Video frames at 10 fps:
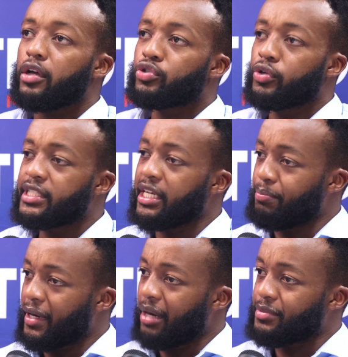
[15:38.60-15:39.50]
So you see,
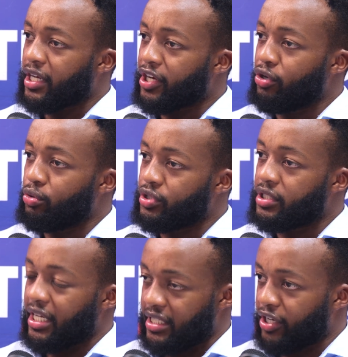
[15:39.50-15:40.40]
it becomes
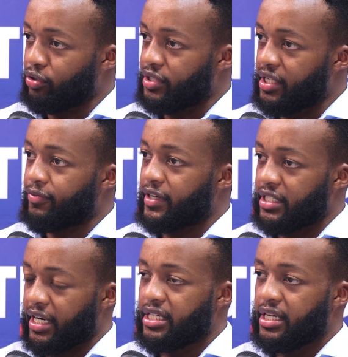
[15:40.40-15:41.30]
that's a huge
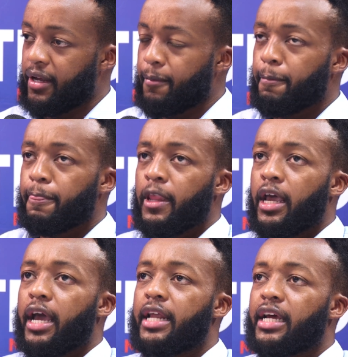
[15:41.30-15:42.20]
difference, right?
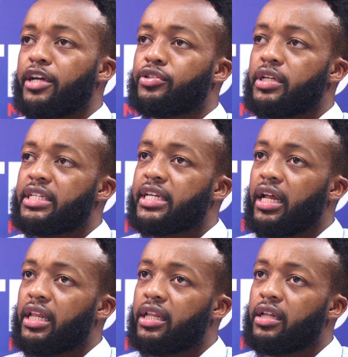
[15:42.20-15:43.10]
And I usually
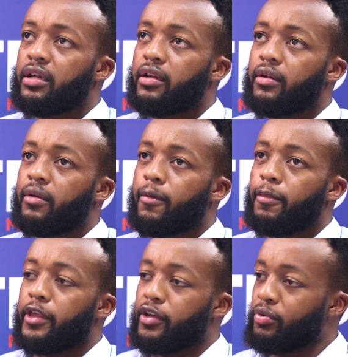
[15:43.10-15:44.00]
tell
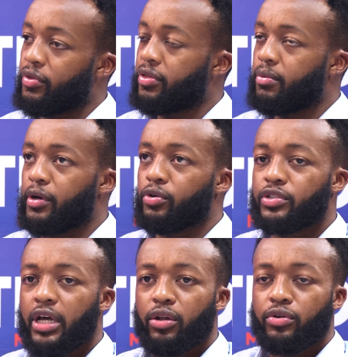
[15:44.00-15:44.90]
the youth,
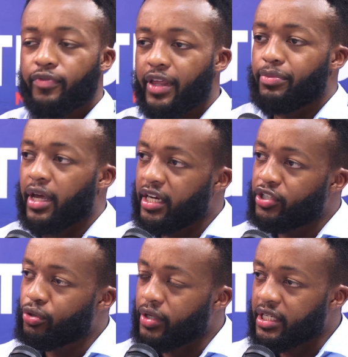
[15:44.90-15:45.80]
because a lot of them, their
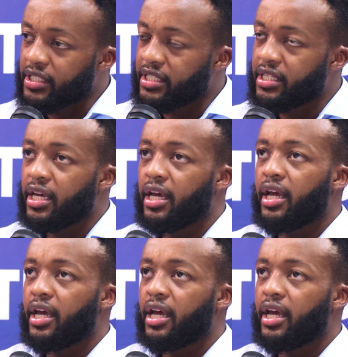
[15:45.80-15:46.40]
issue is,